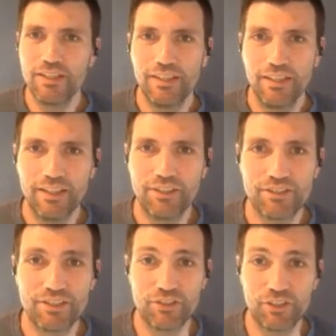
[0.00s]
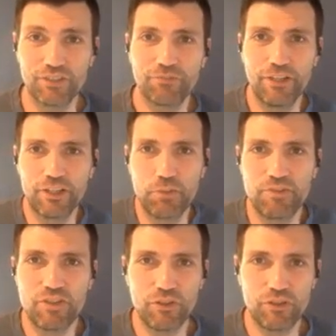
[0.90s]
There's a fun
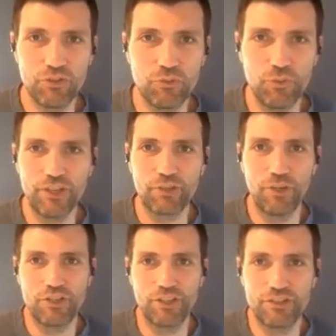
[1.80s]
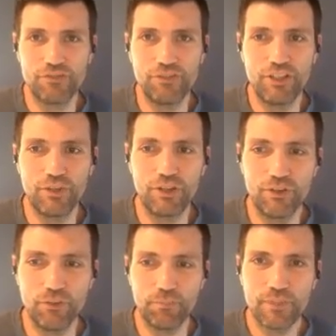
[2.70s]
experiment you can do while you're watching this video at
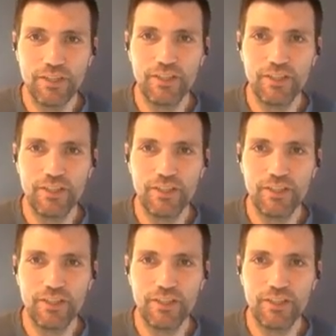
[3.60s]
home.